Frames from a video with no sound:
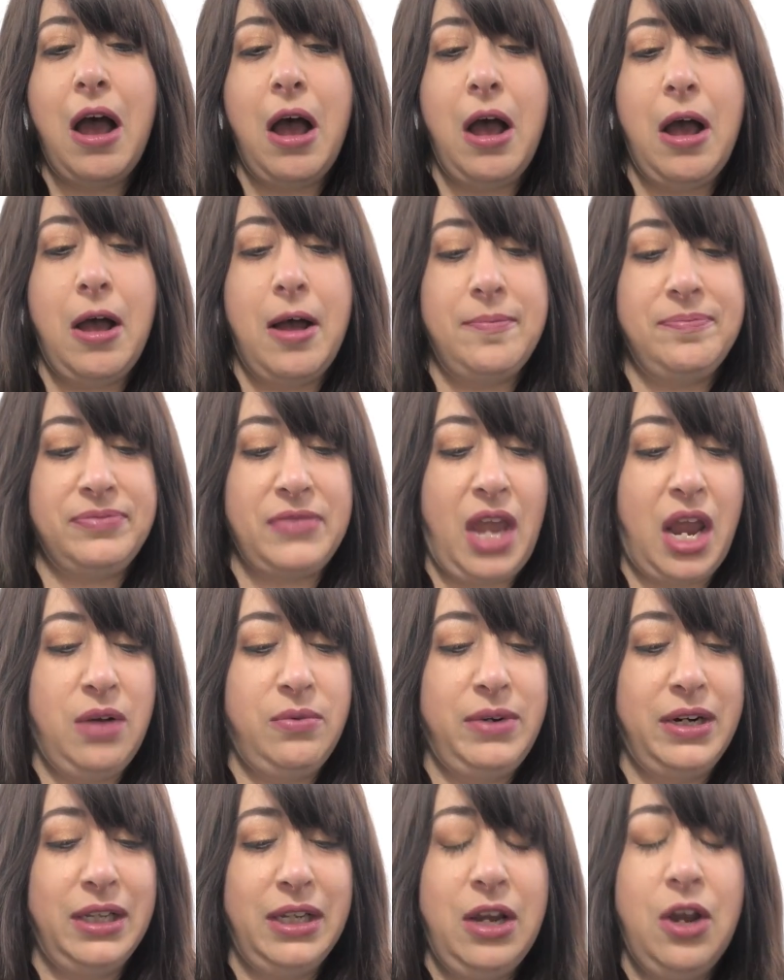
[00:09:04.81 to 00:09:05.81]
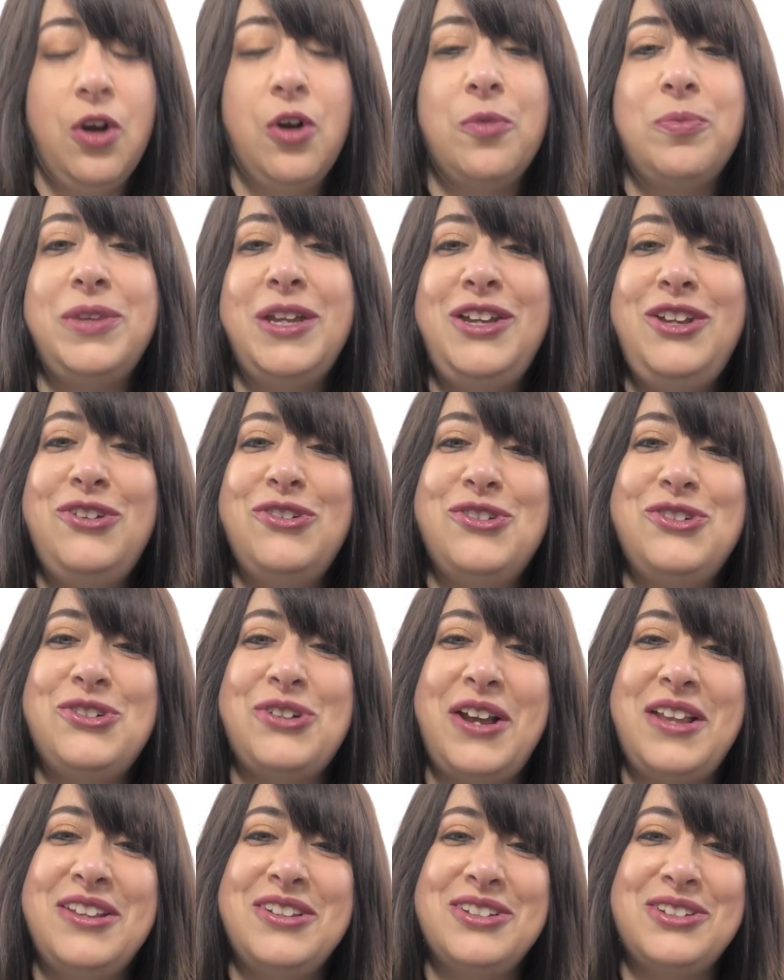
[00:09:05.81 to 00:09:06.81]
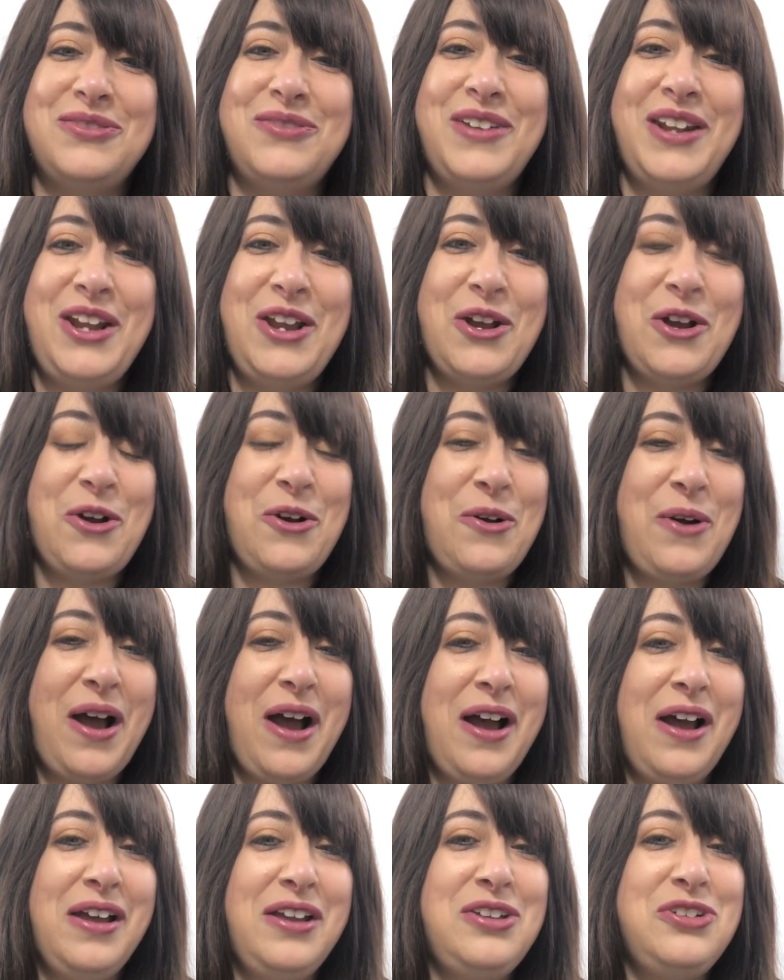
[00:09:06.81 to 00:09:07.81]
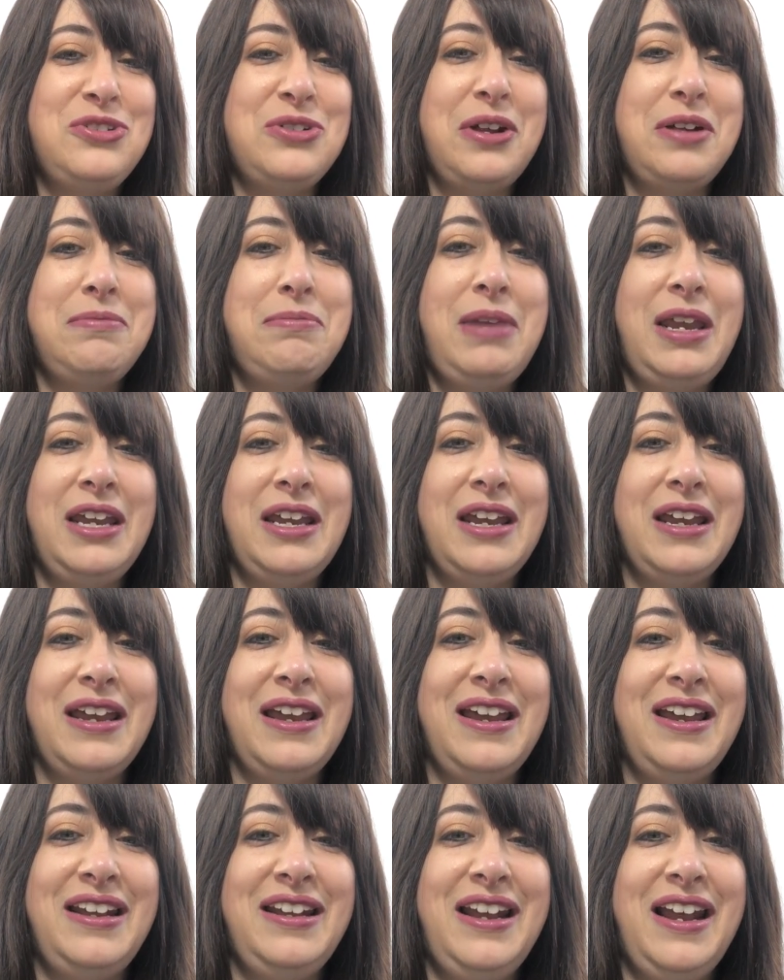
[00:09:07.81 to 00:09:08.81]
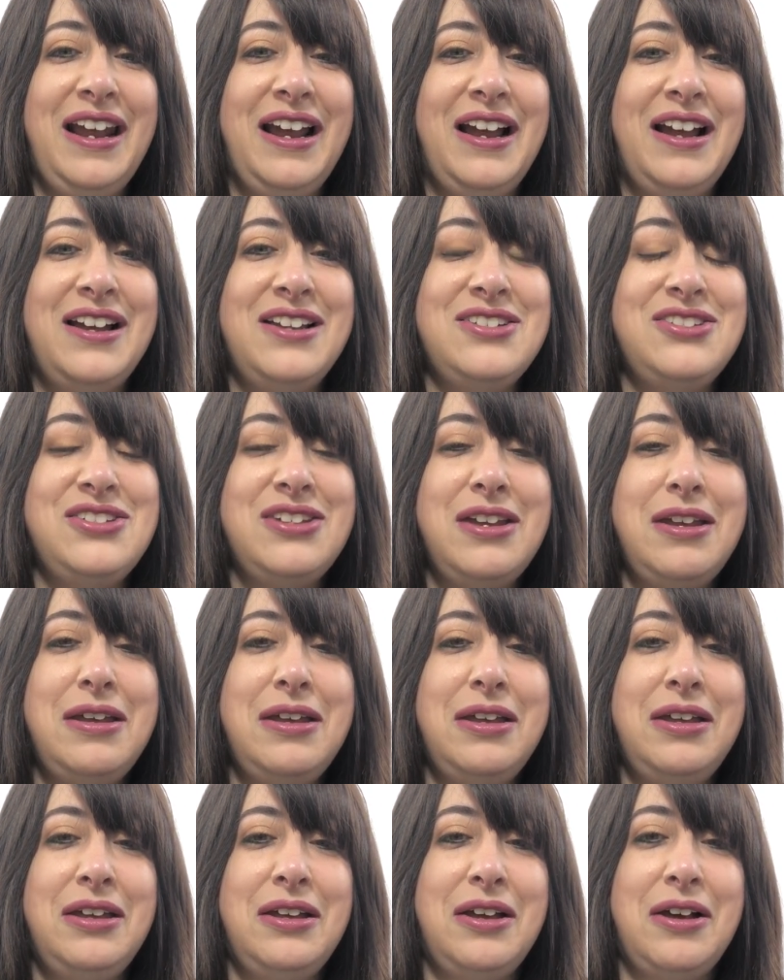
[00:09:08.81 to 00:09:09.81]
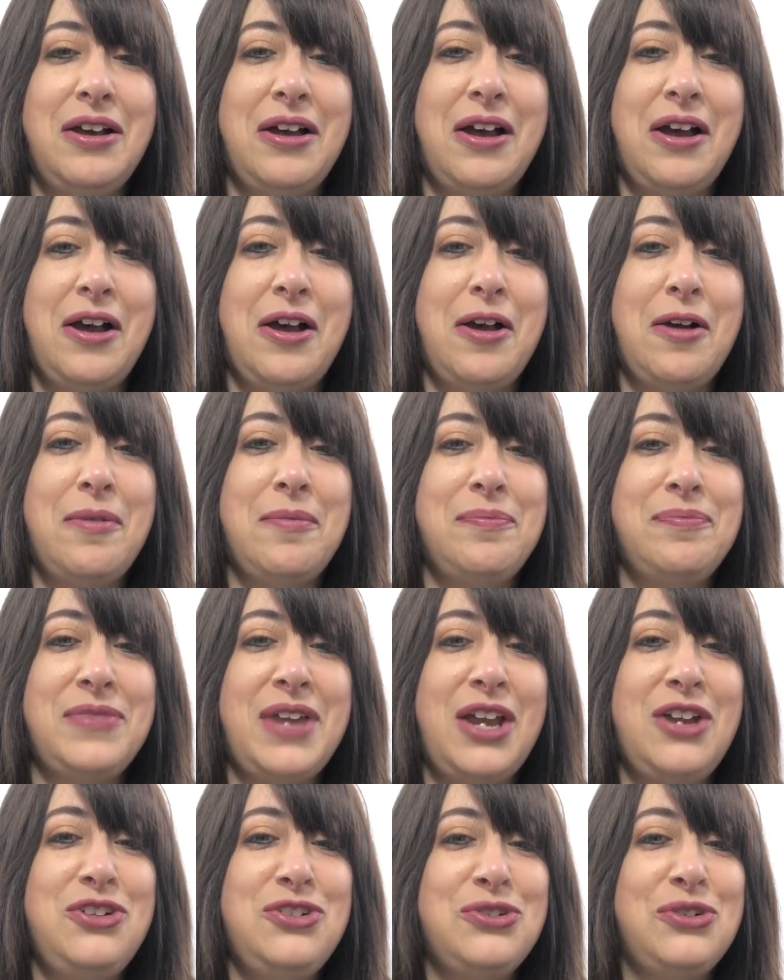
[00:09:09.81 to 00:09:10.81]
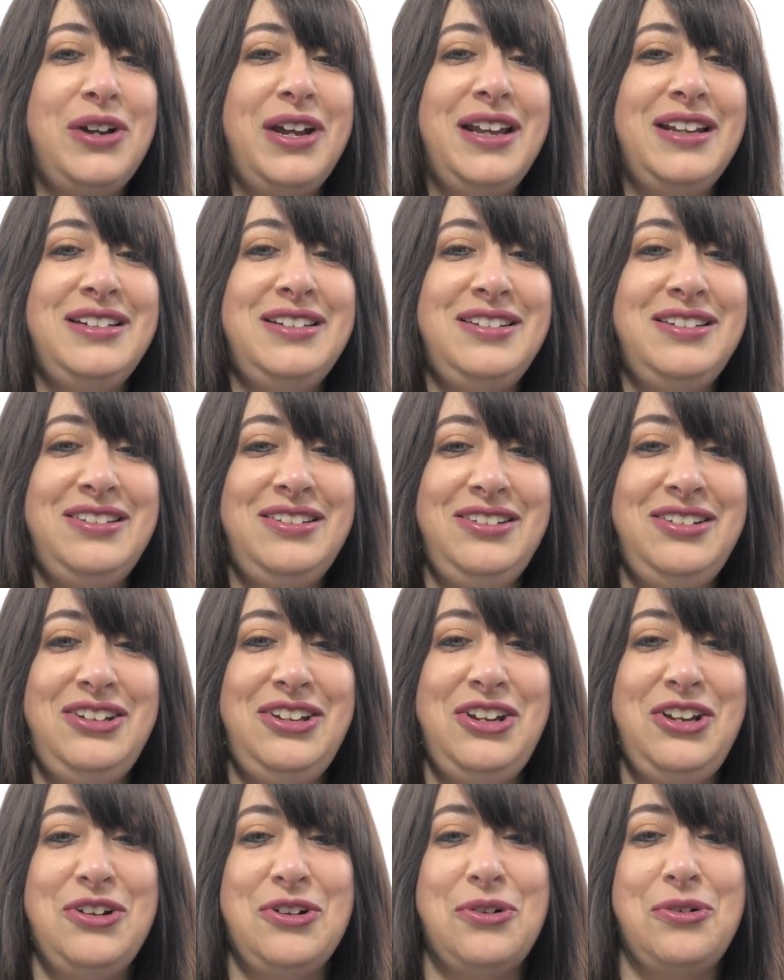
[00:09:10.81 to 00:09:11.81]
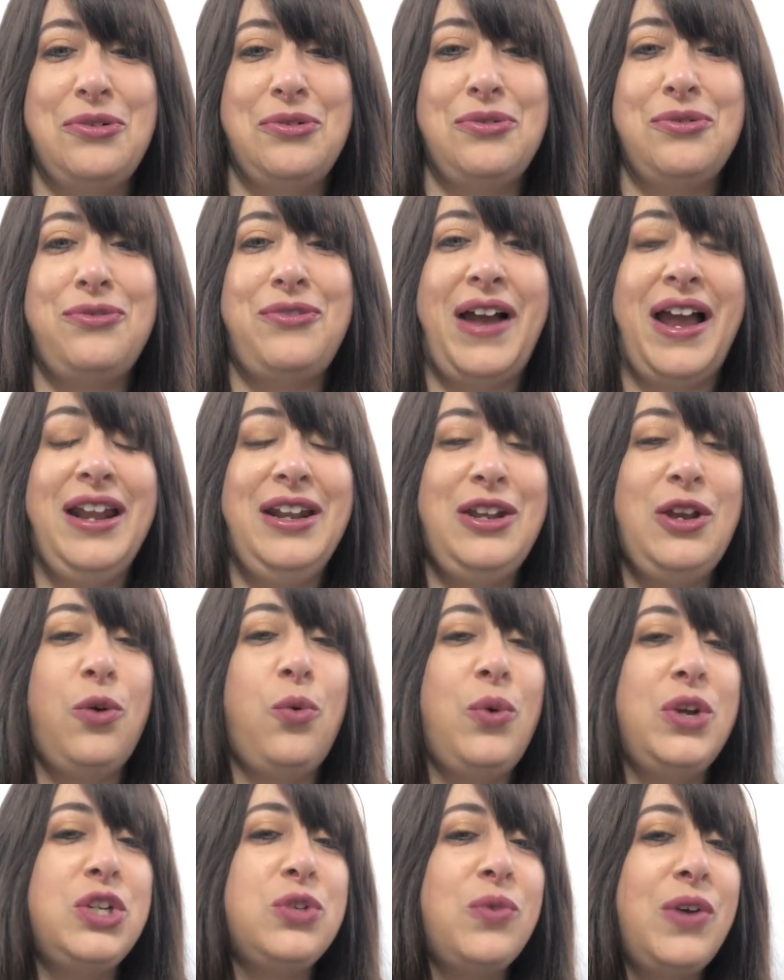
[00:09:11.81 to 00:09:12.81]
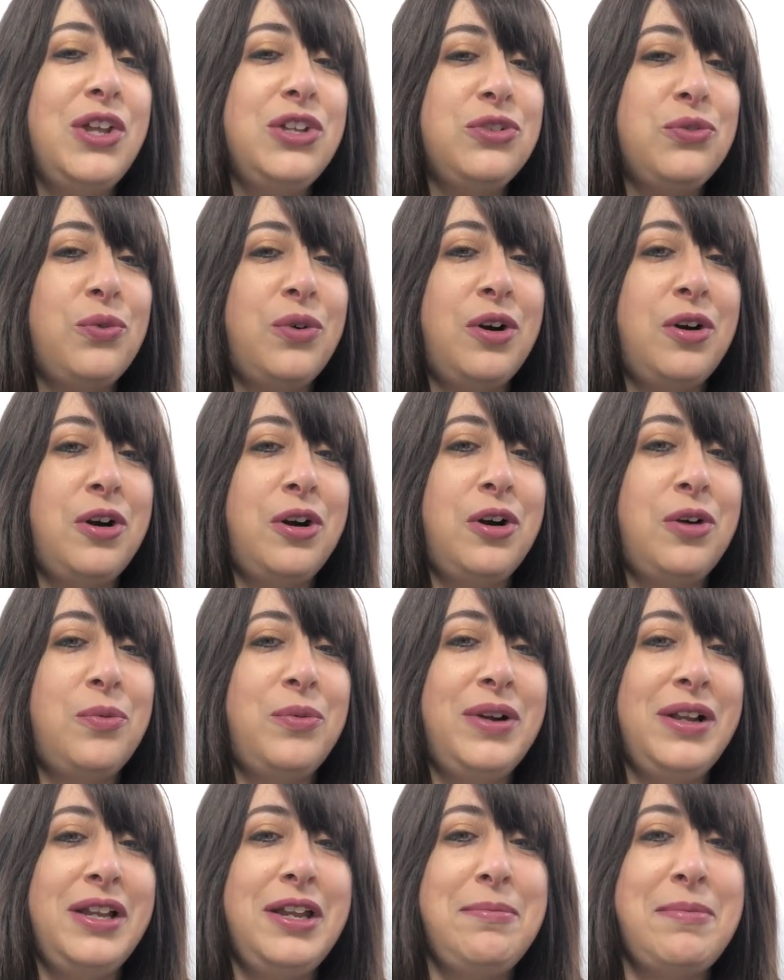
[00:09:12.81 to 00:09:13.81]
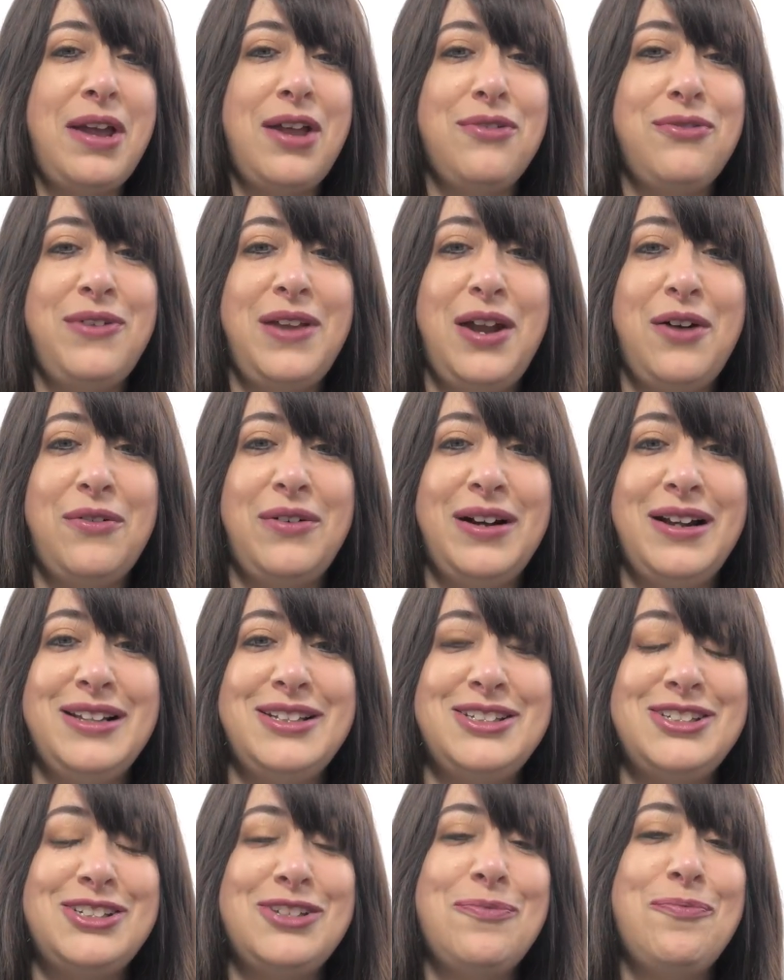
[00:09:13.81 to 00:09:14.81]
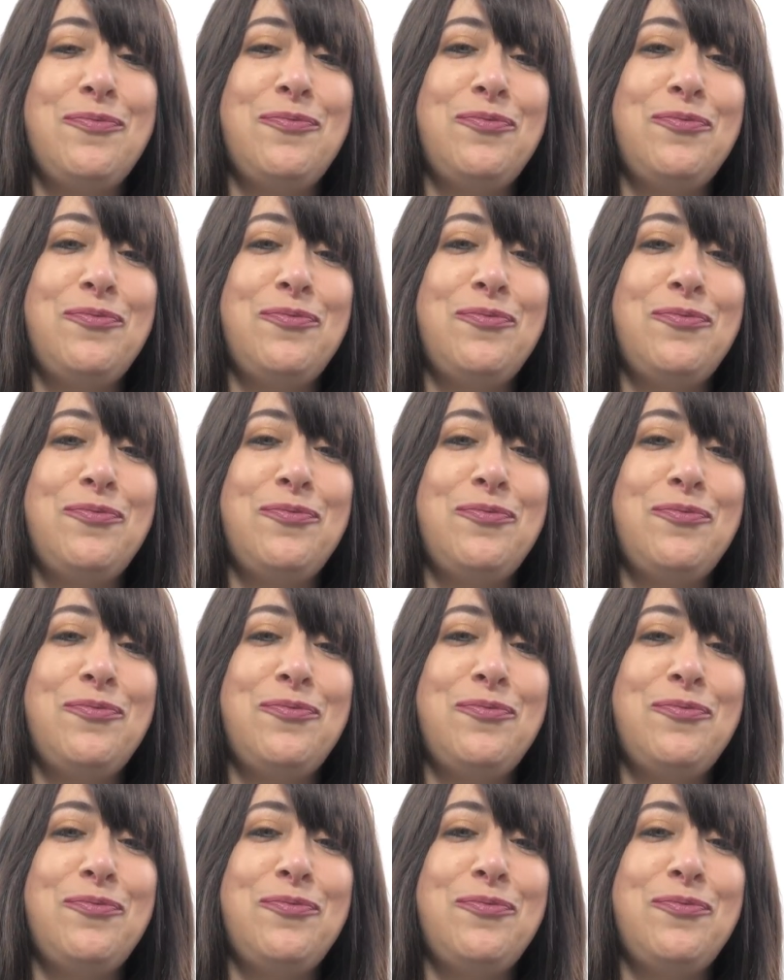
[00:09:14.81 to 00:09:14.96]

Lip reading: I really hope that you enjoyed this video. I enjoyed making it, and I enjoyed, you know, finding which ones were really my favorites.